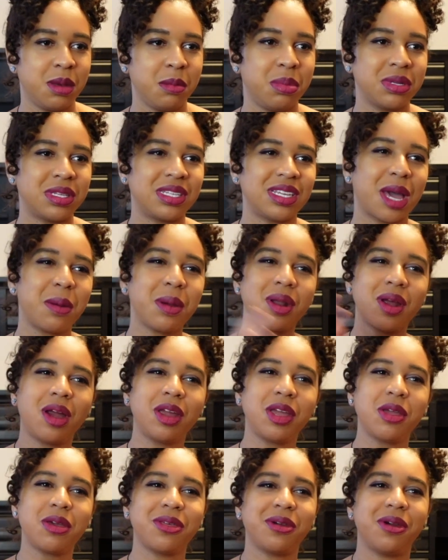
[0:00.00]
But see, I would
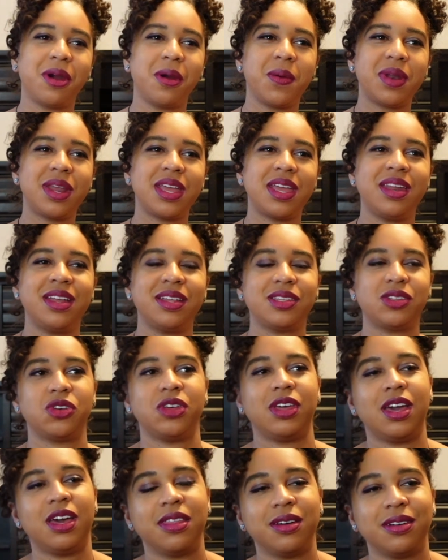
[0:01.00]
argue they're already in it
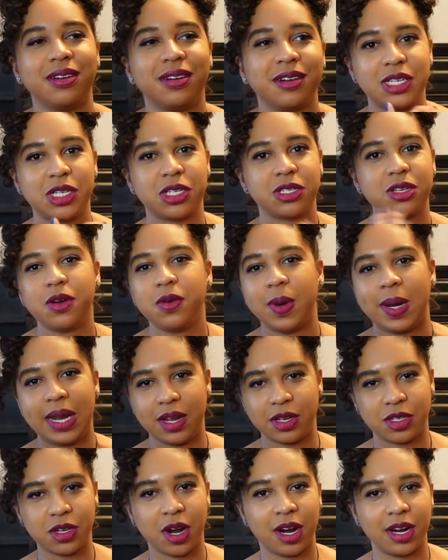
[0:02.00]
together. She's already
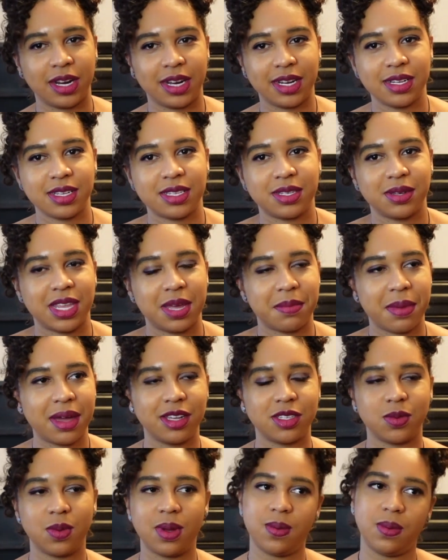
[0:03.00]
a target, so they might
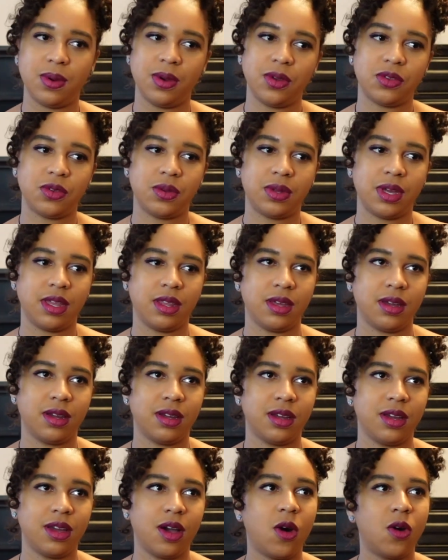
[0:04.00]
as well work
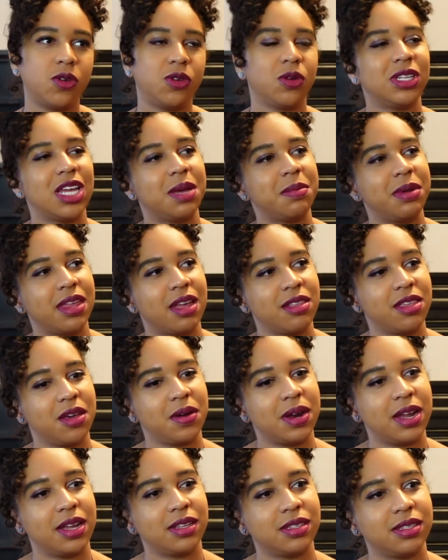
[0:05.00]
together. Oh, don't tell me that's how
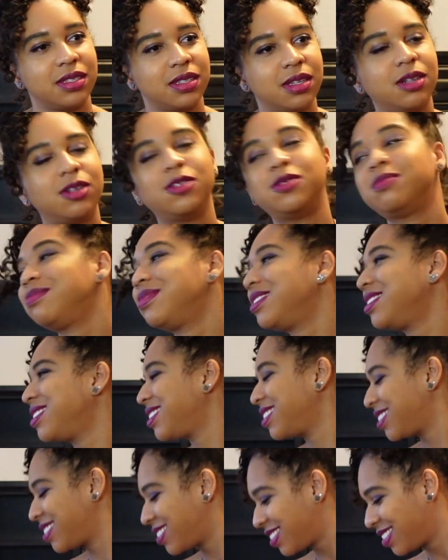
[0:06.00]
it ends. Oh
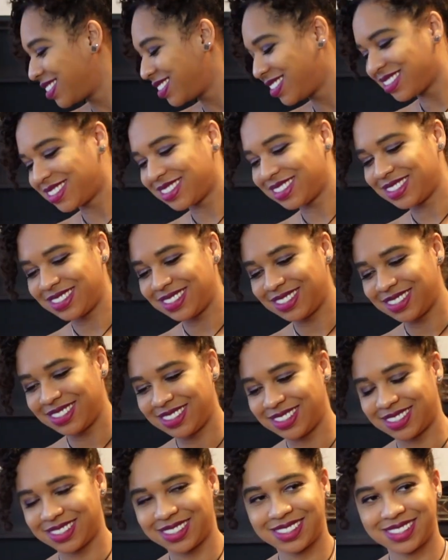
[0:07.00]

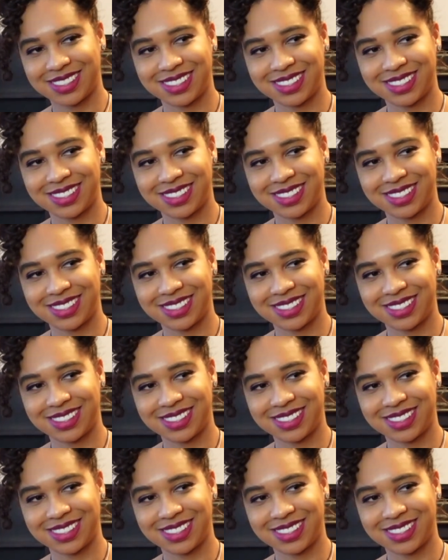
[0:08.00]
my god.